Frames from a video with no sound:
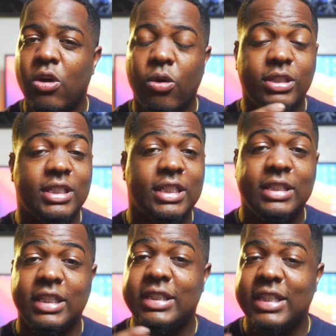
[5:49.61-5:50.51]
or 6
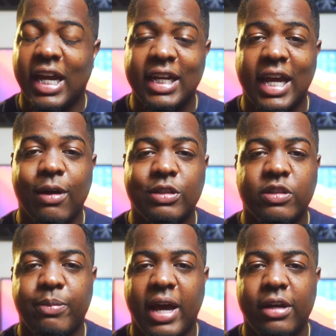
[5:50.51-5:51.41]
to 10 hours
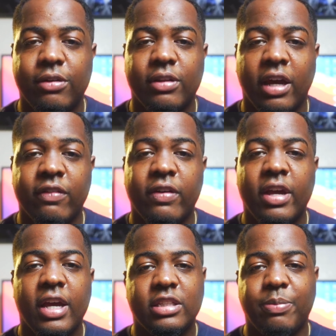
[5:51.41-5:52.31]
of battery life
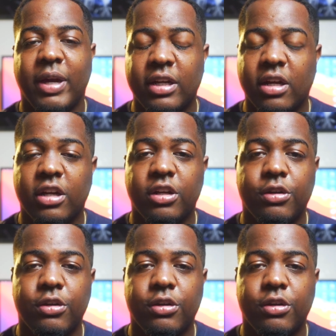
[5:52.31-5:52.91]
depending on your